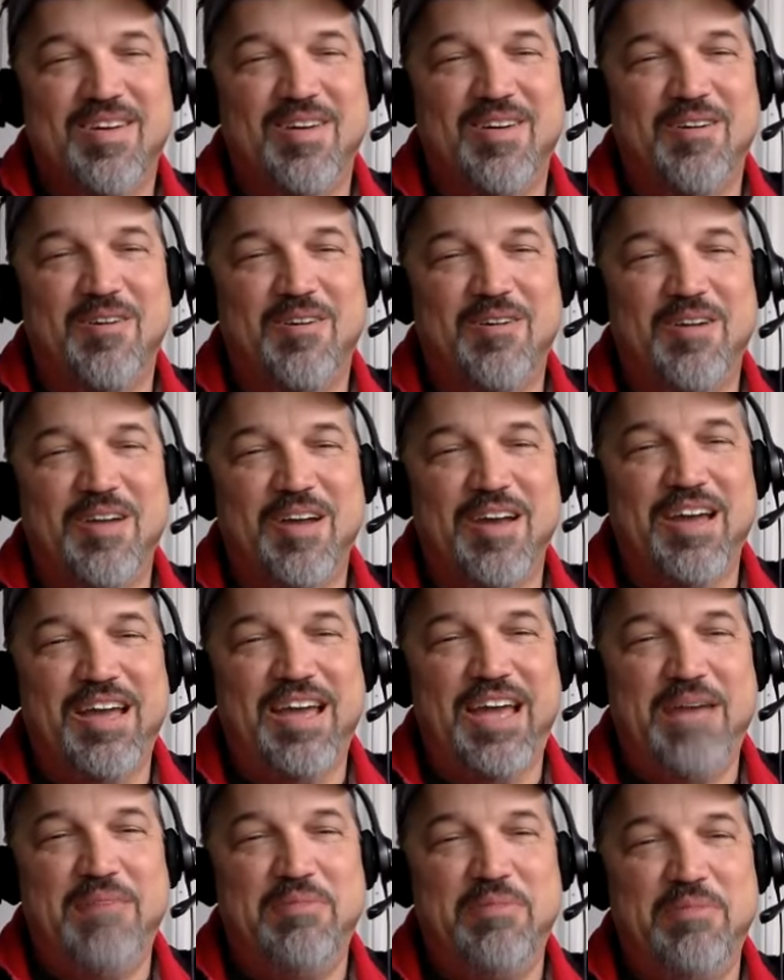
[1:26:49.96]
All right.
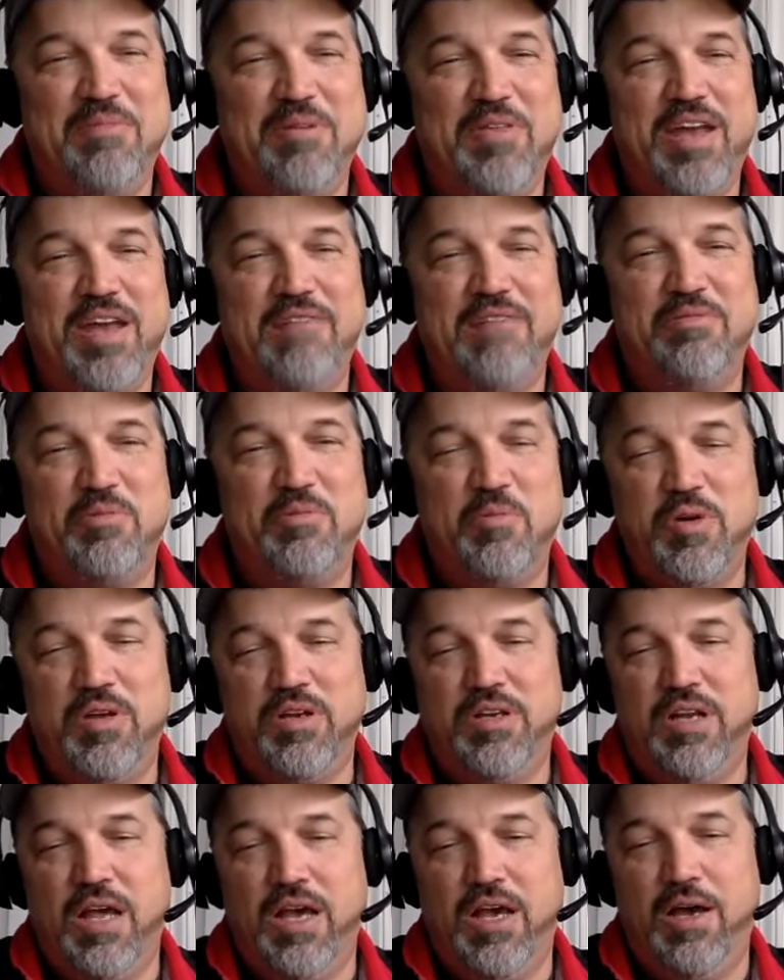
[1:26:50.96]
And with that,
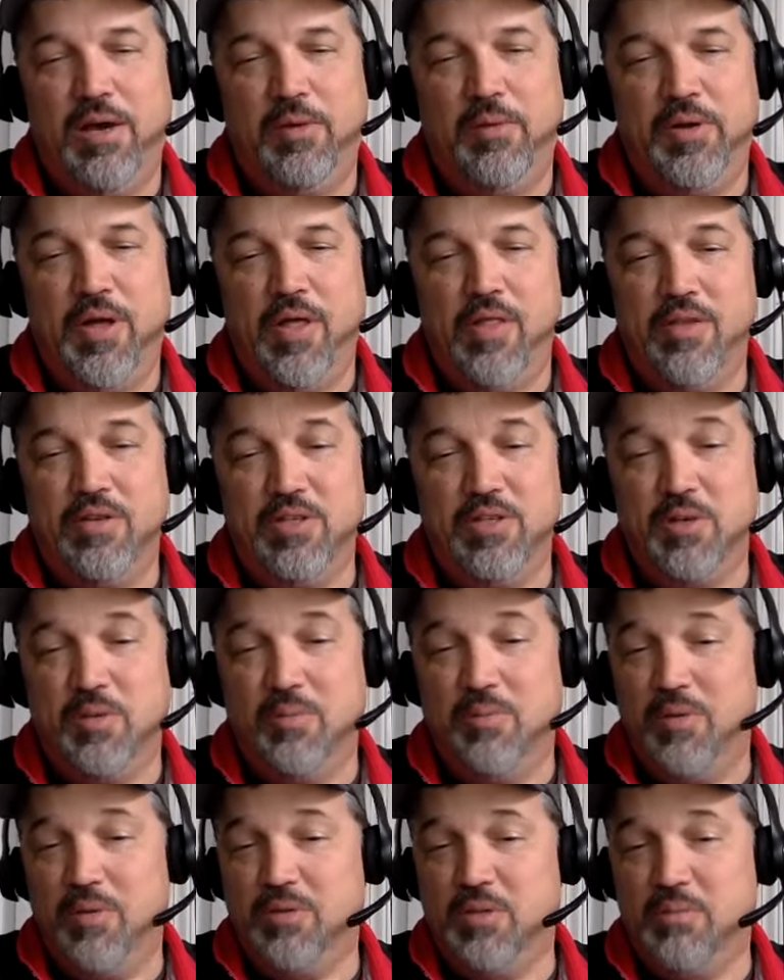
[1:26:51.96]
everyone, uh, we know that your
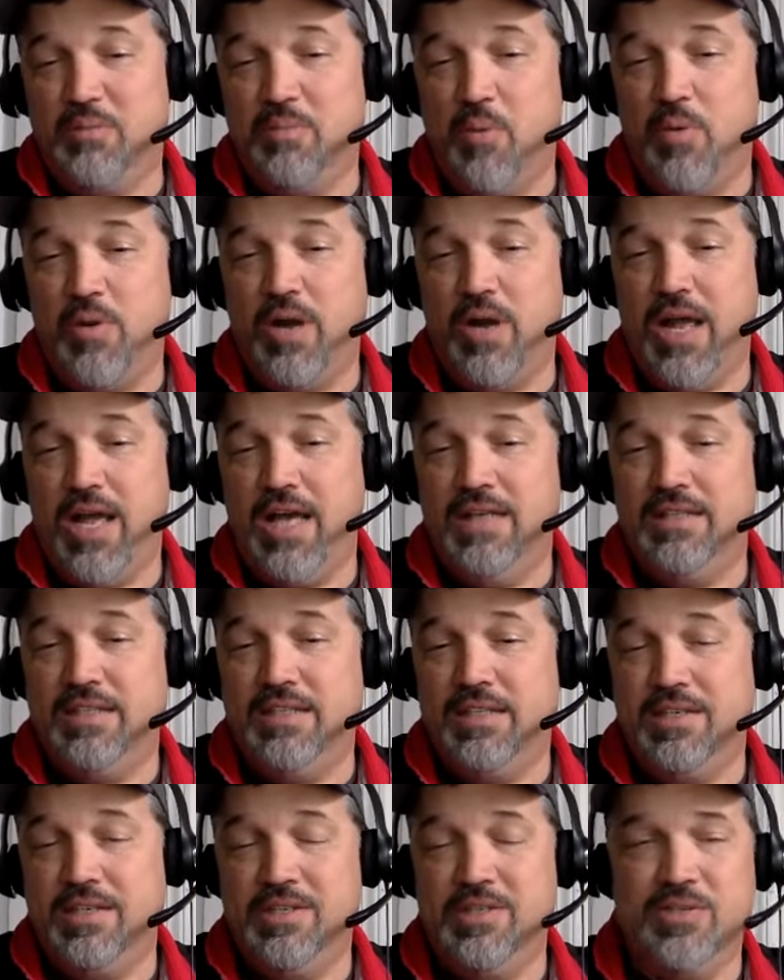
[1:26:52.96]
most important
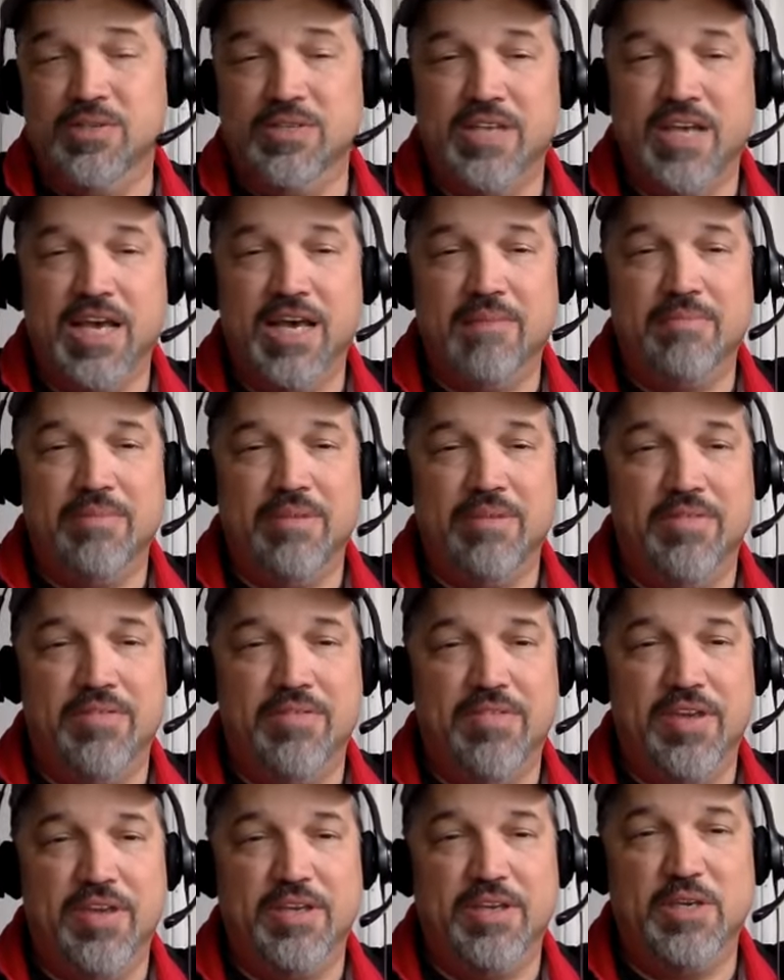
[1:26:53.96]
asset is your time. And
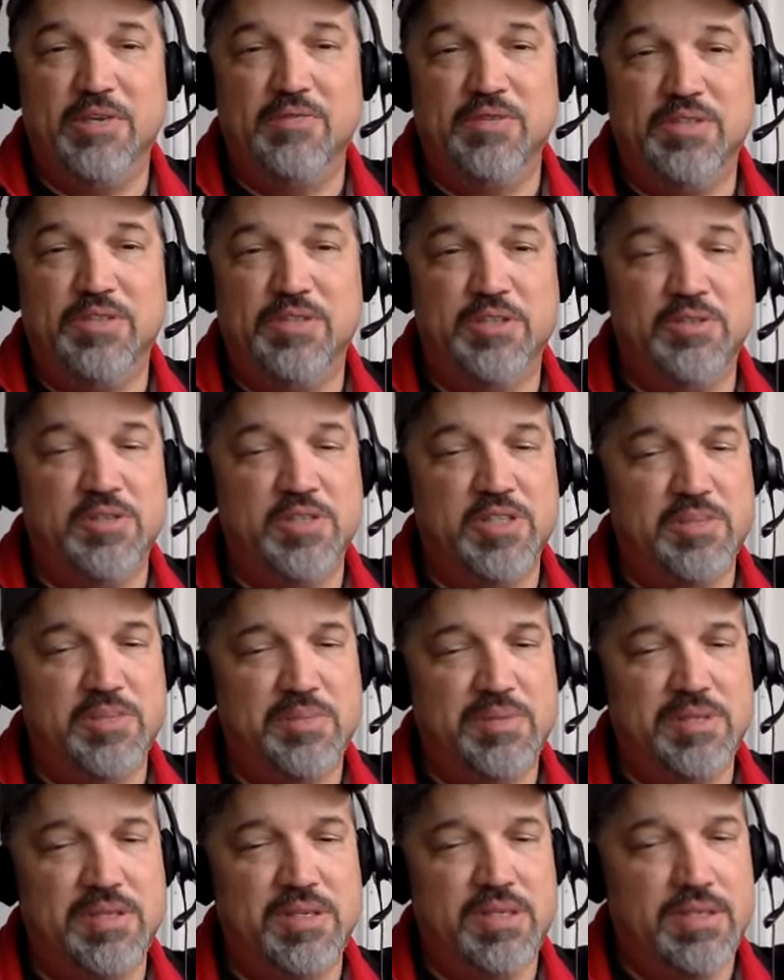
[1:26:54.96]
thank you for choosing to
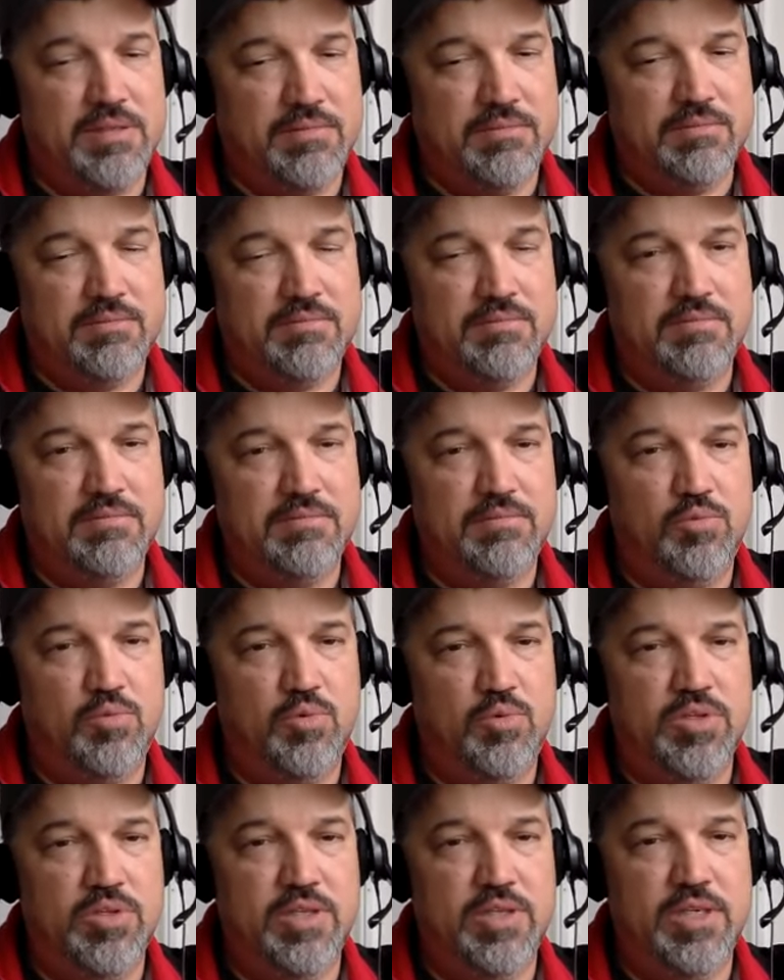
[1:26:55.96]
spend it with